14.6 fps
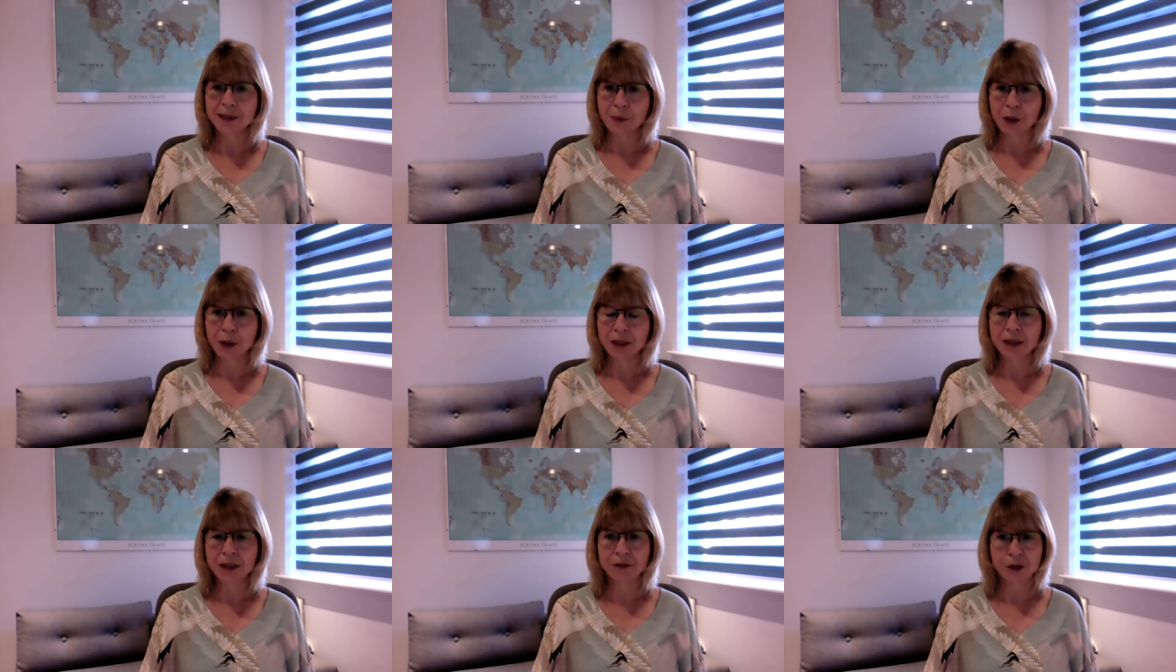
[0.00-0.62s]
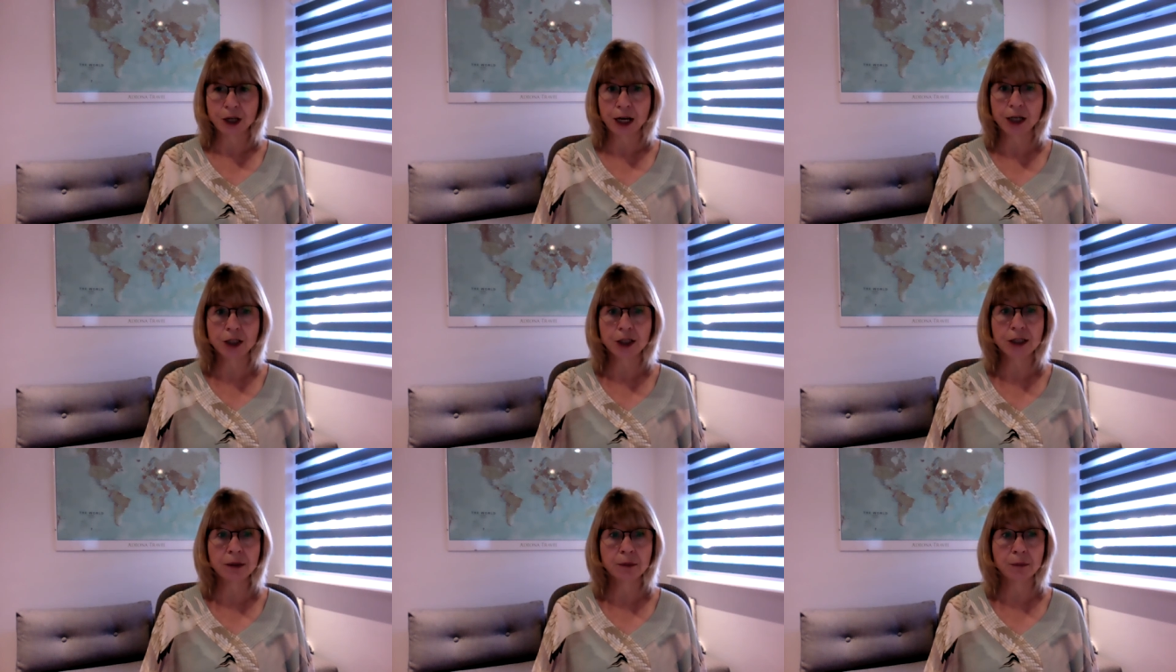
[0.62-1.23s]
the positive
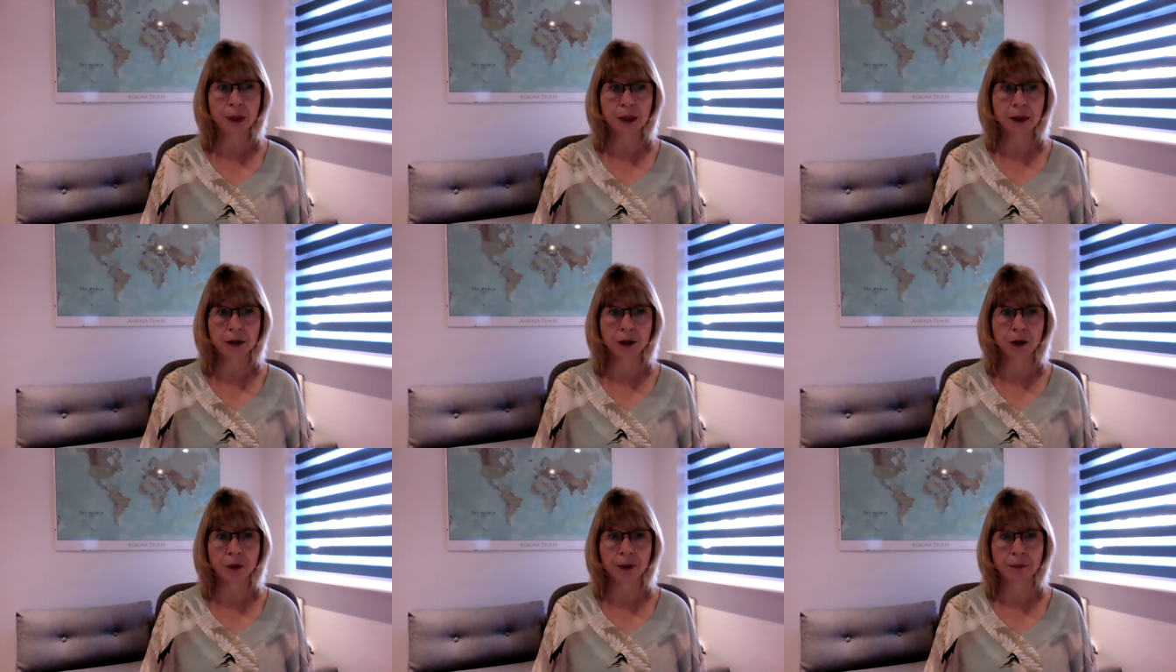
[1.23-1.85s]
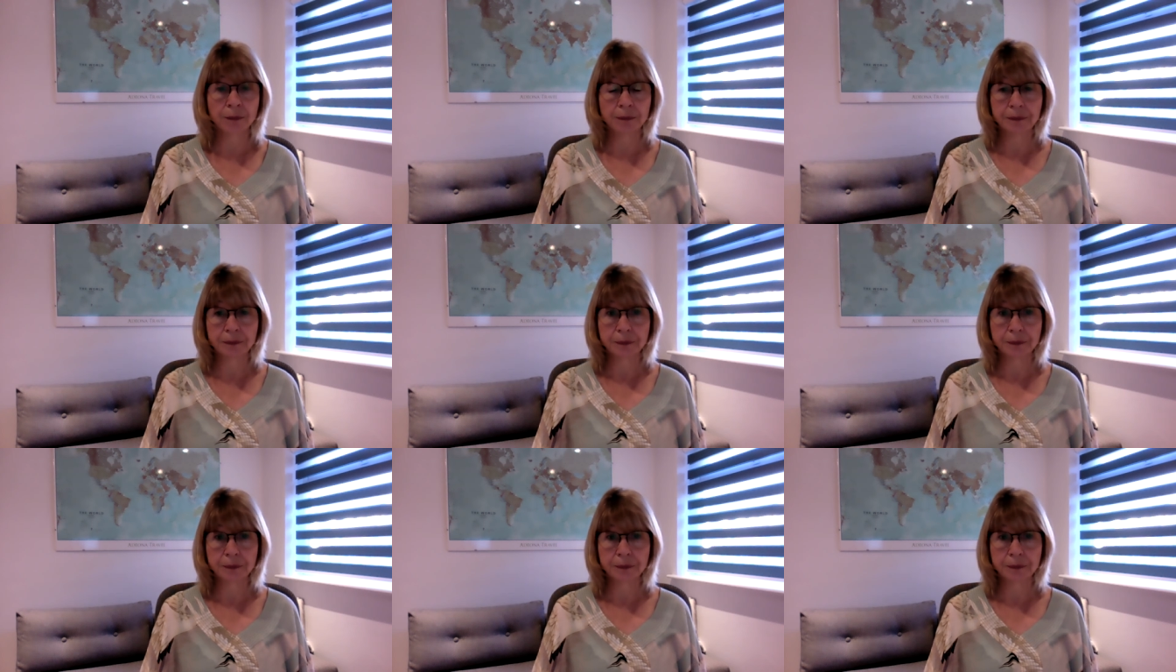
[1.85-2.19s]
changes and build on them.